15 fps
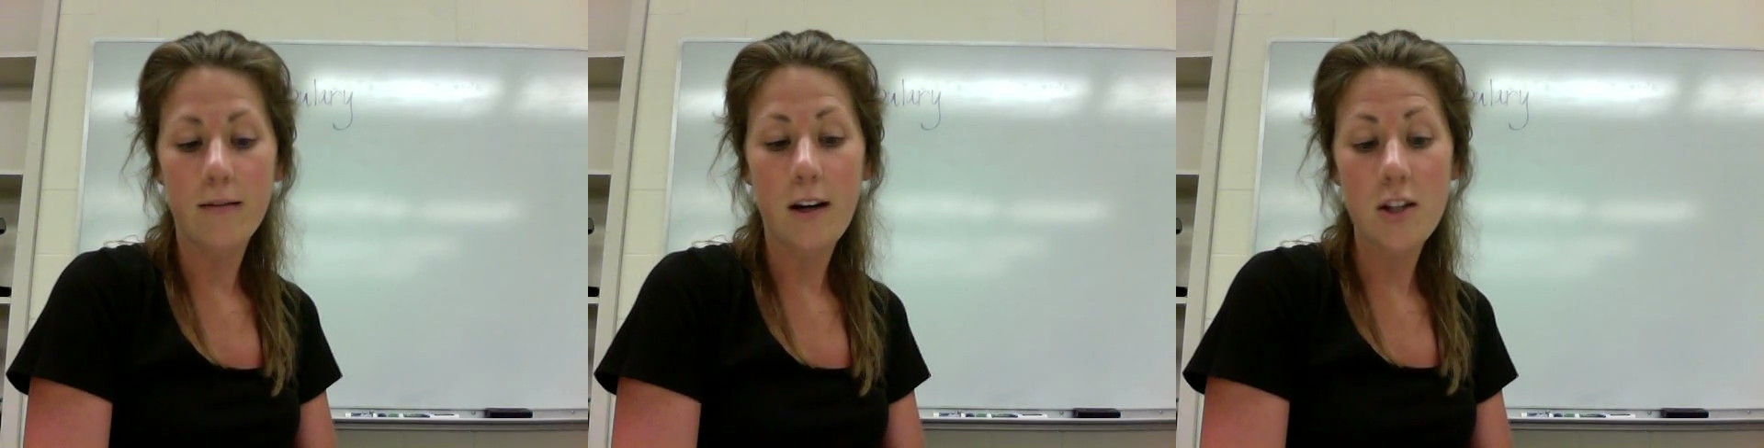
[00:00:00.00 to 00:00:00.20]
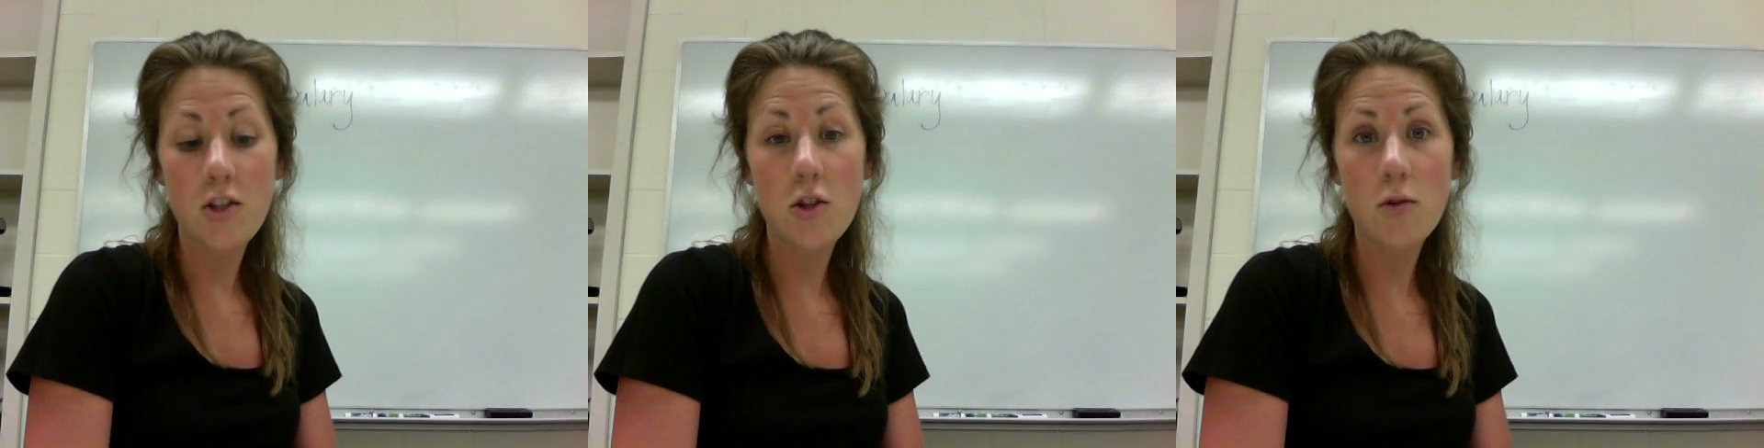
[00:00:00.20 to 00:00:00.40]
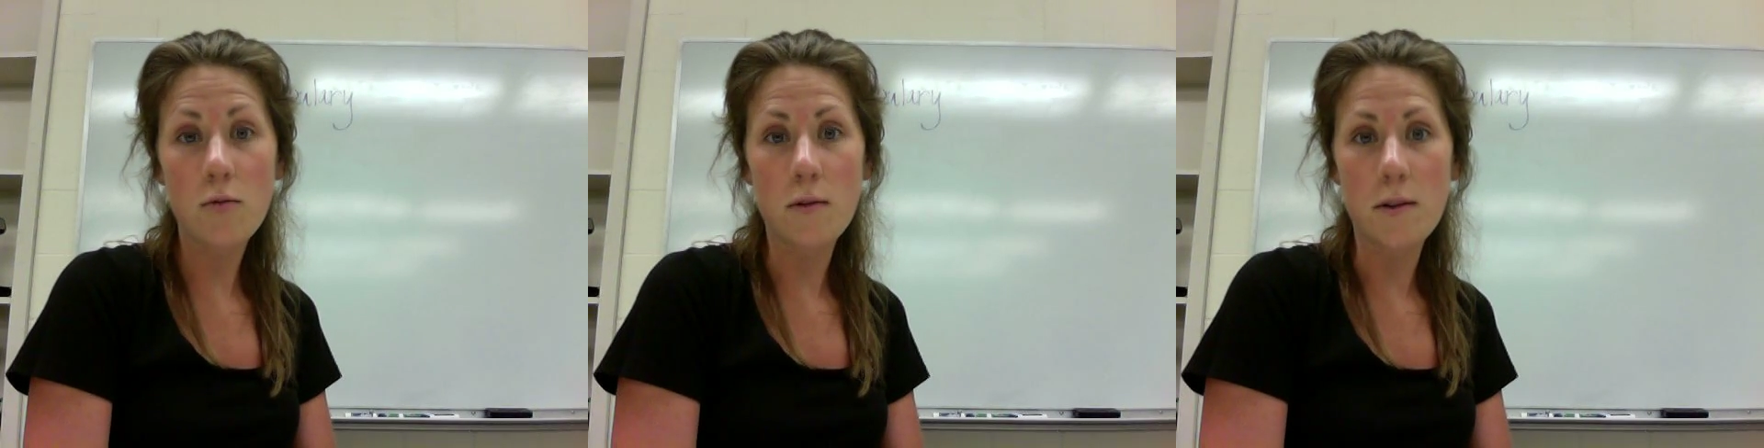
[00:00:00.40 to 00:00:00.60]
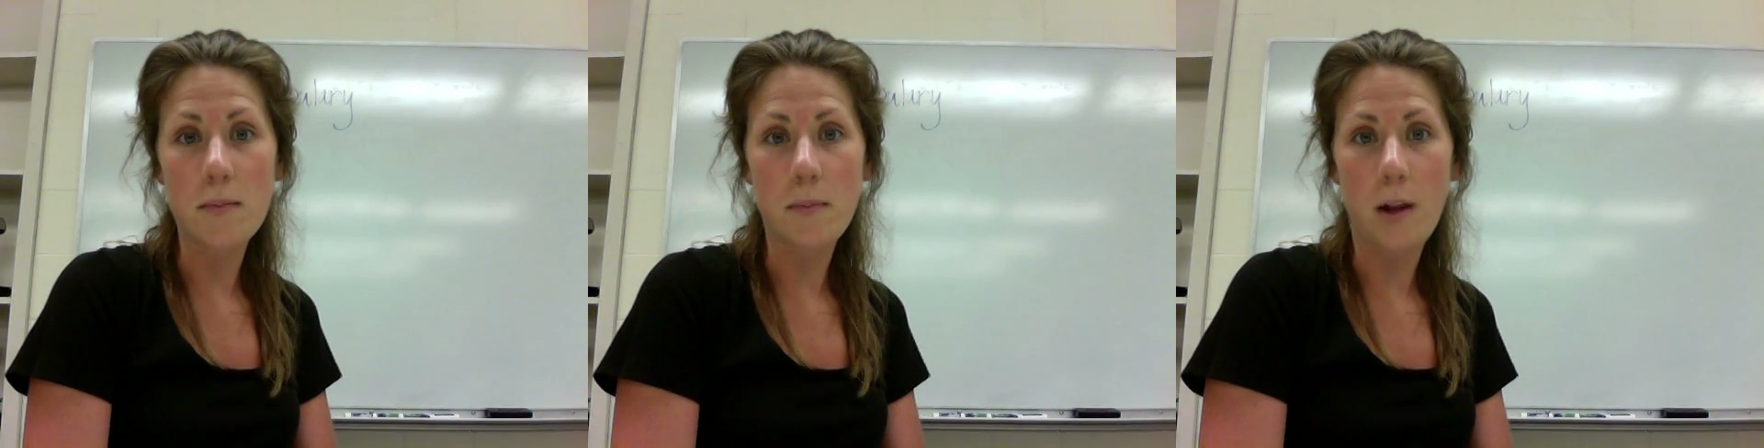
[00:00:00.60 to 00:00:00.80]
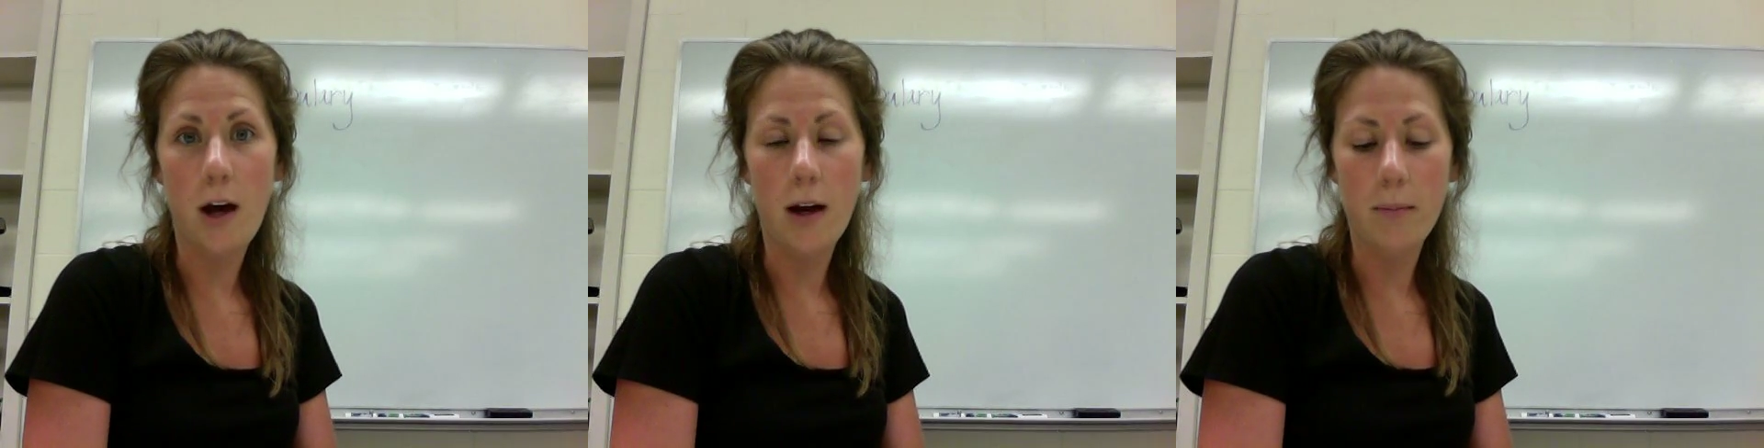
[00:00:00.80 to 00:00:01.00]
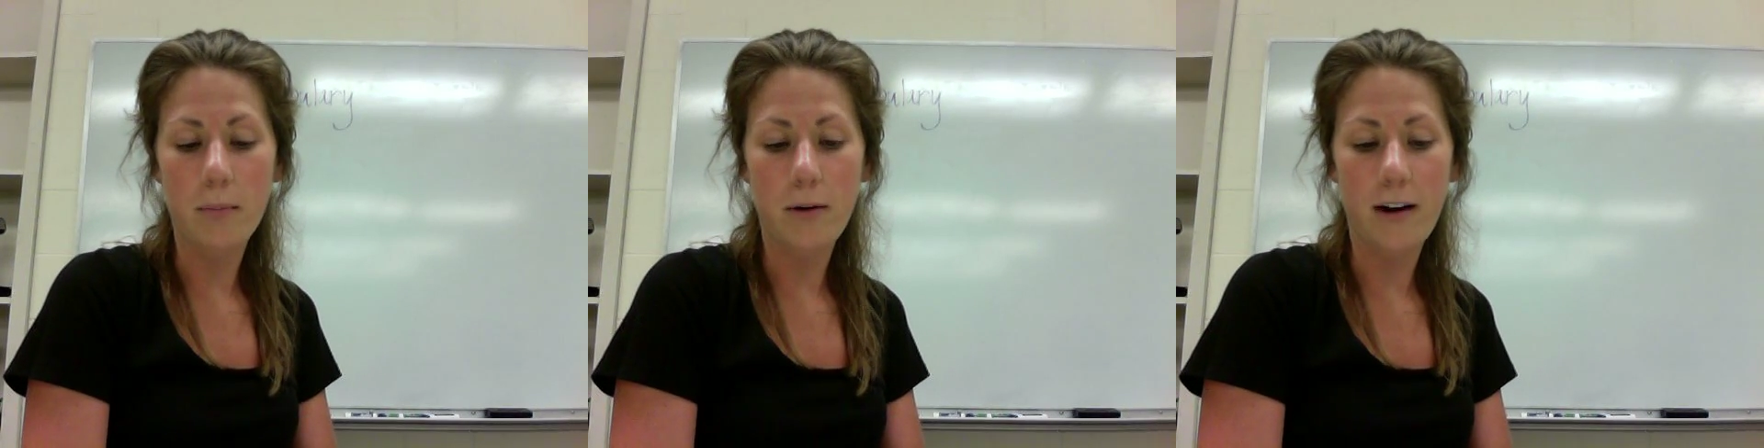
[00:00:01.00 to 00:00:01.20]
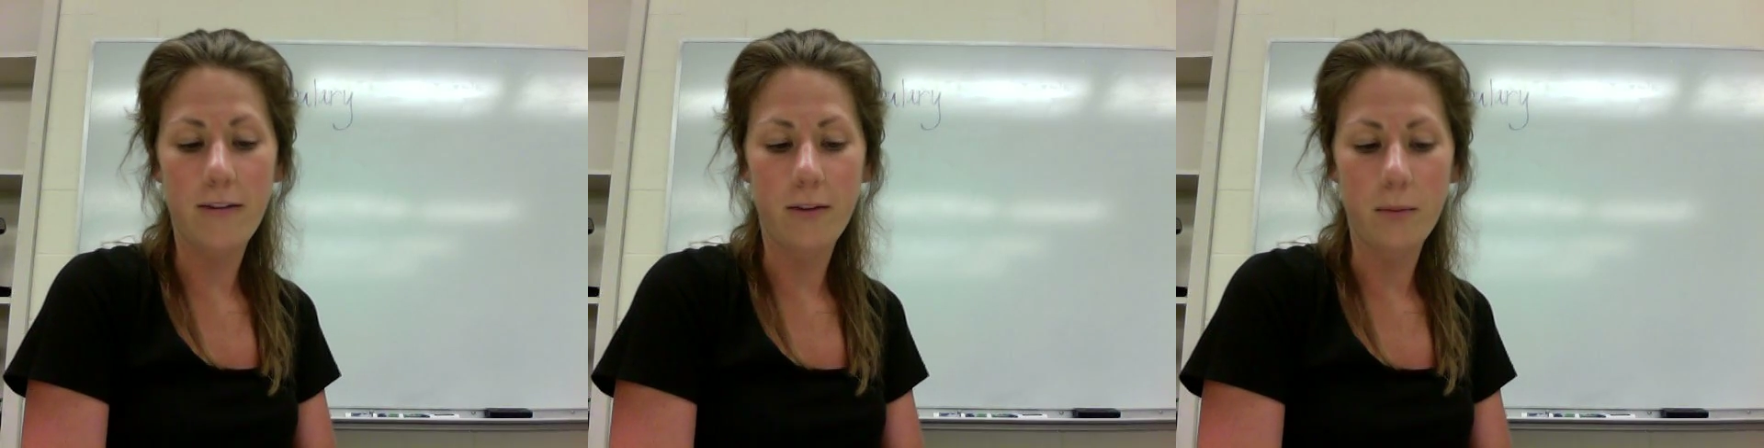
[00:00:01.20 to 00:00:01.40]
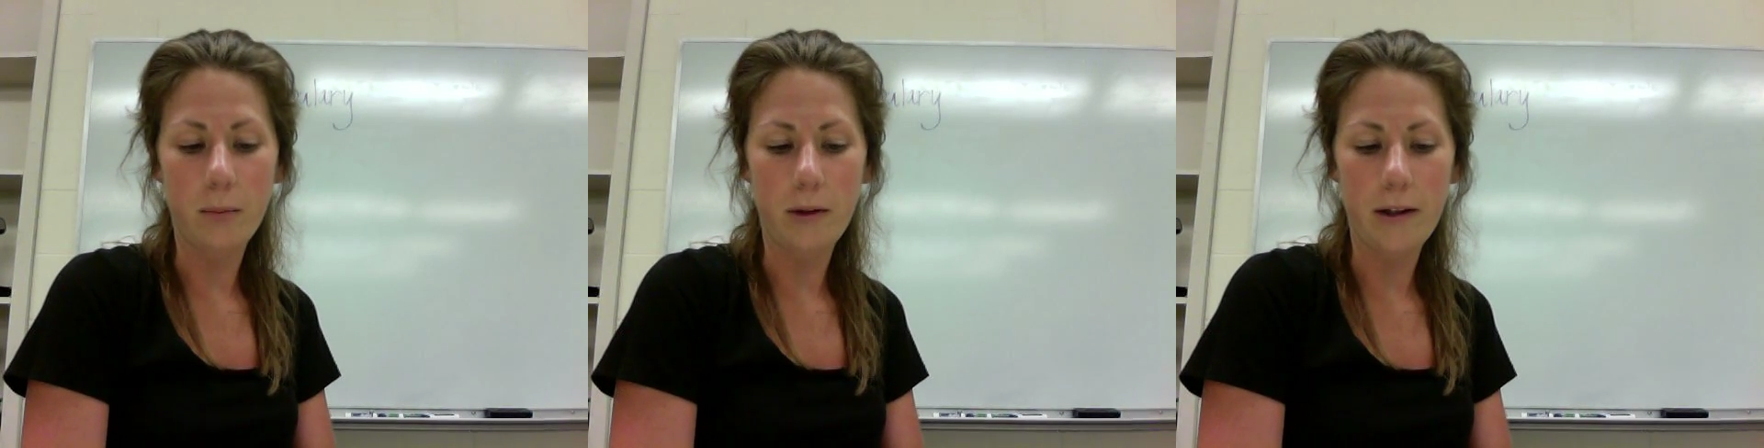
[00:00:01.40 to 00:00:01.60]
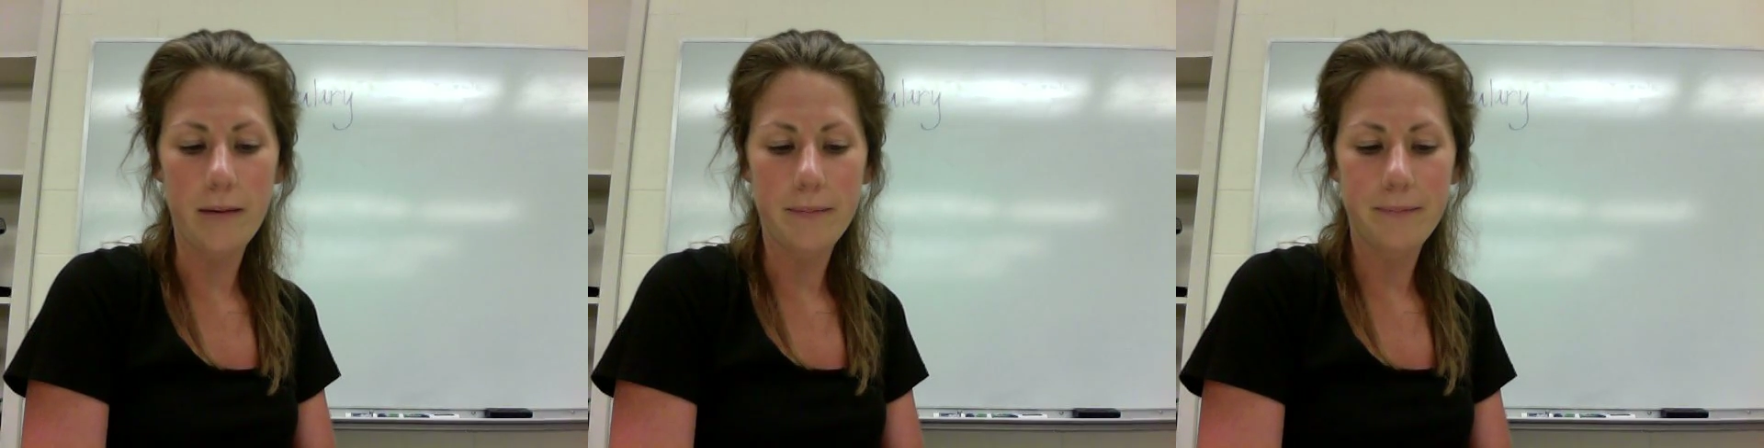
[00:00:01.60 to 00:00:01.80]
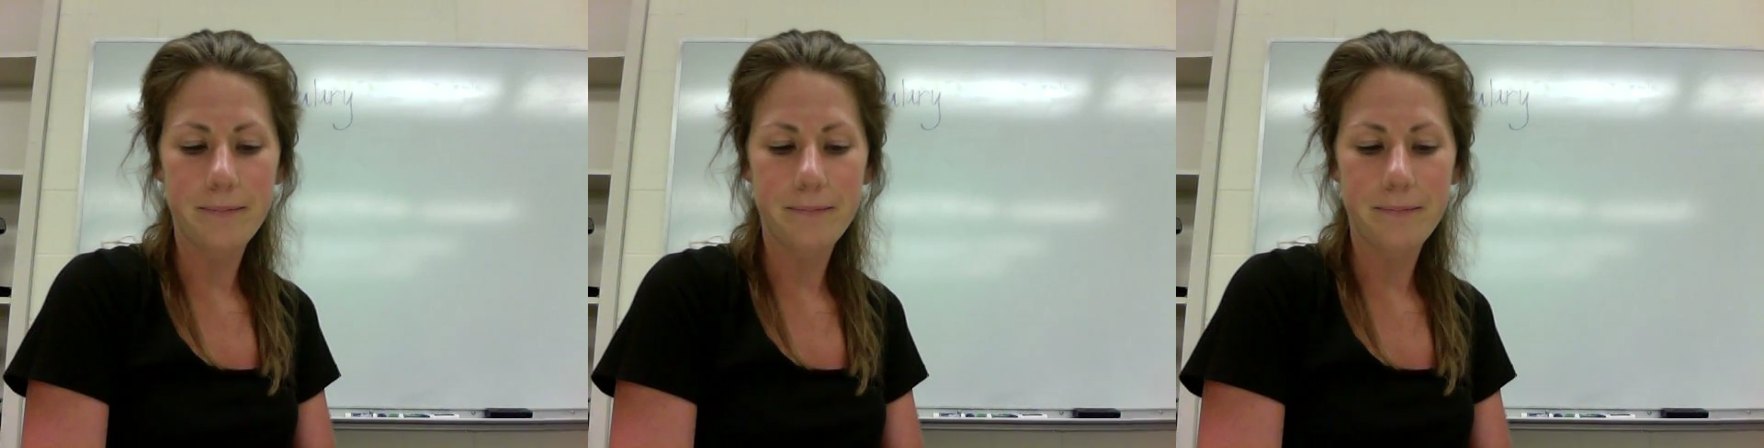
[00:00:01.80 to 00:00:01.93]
A student's blog, preferably.